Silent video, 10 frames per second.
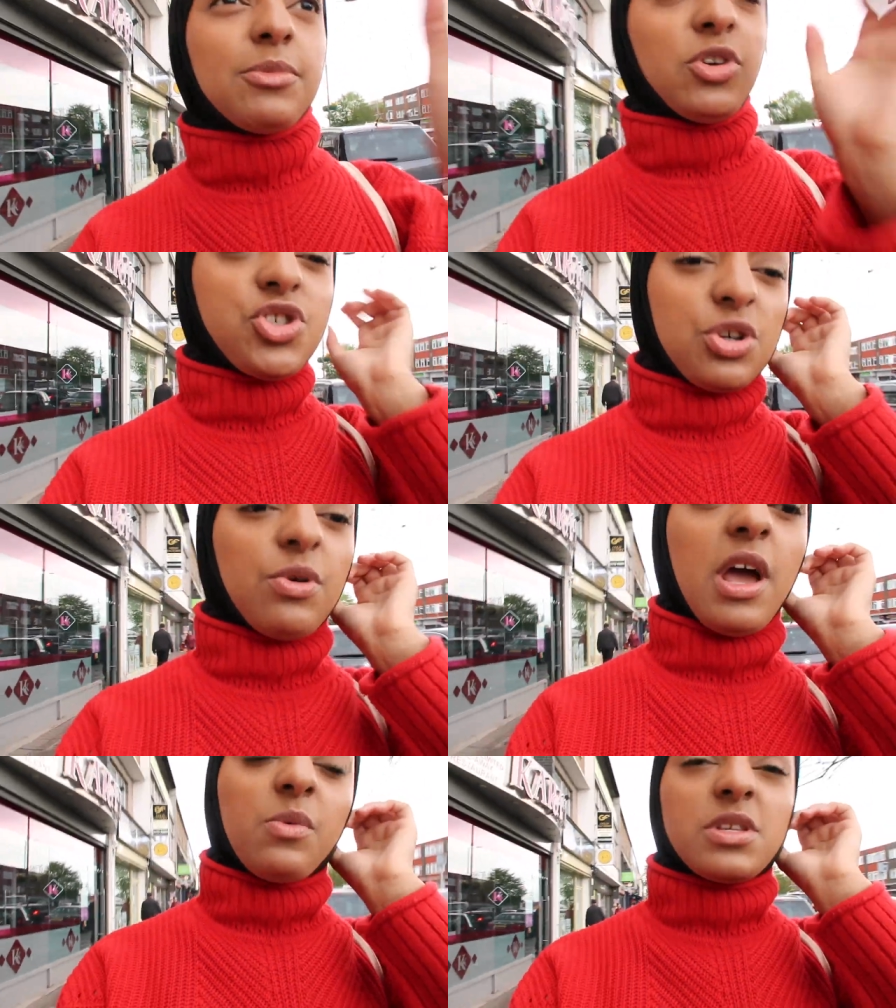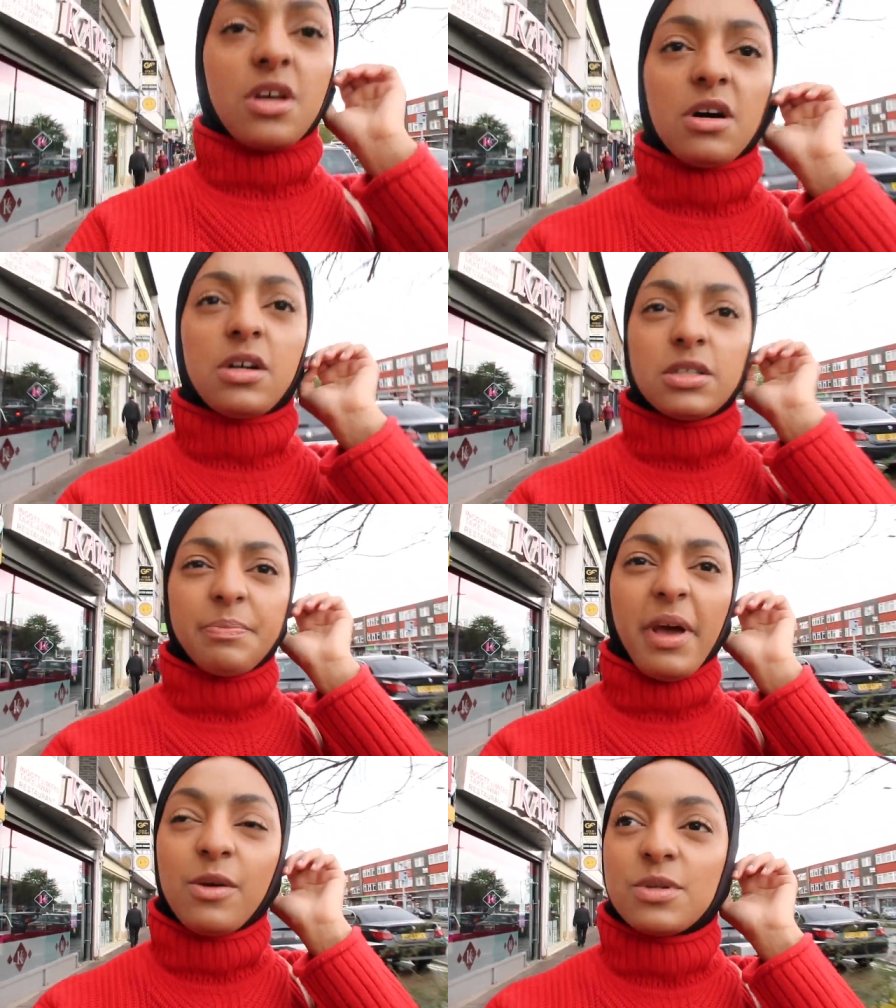I'm not sure what it was called,
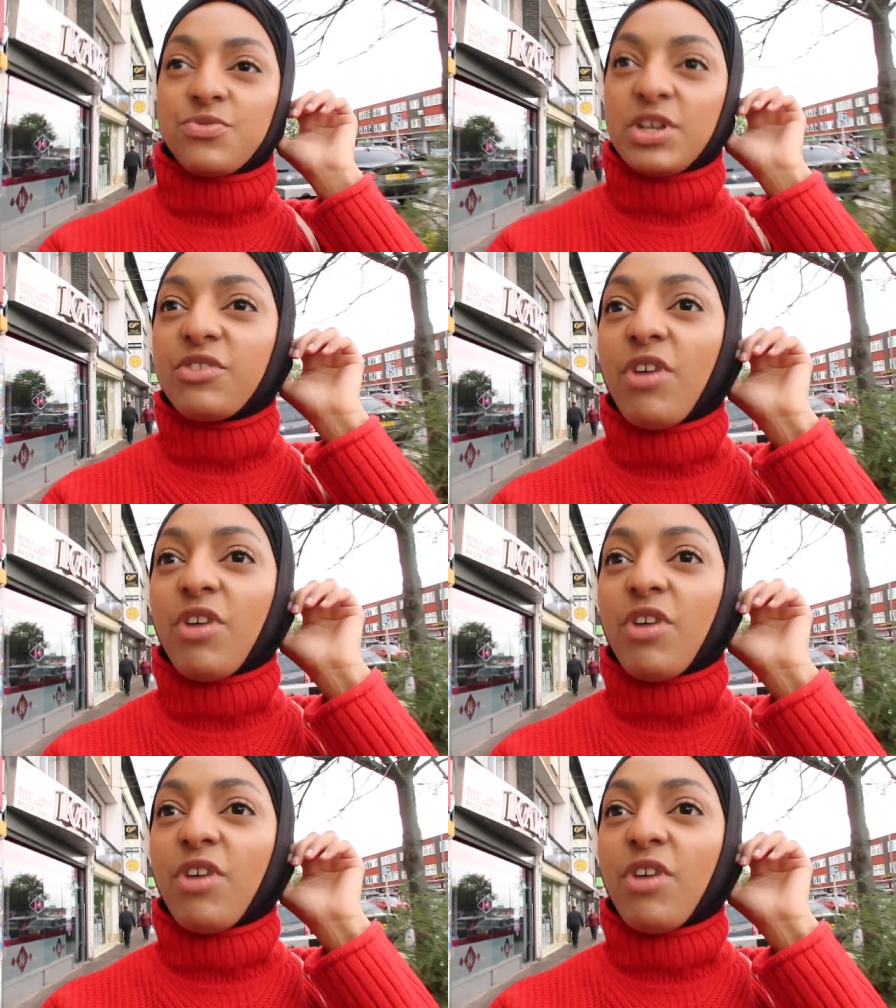but it was really